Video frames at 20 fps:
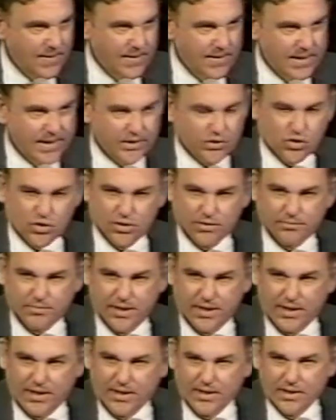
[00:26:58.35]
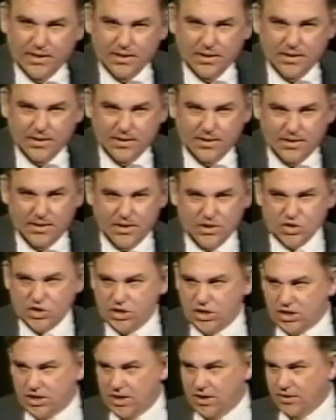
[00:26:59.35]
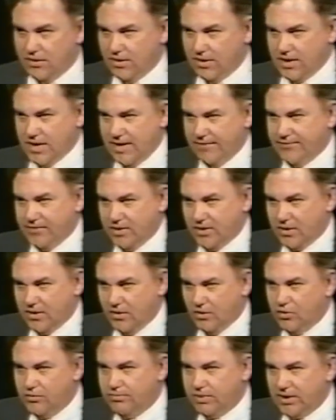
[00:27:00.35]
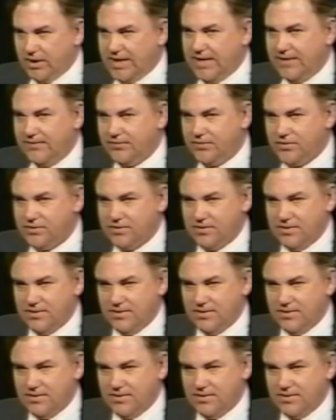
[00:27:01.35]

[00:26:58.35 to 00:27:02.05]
and should be secure enough in our own beliefs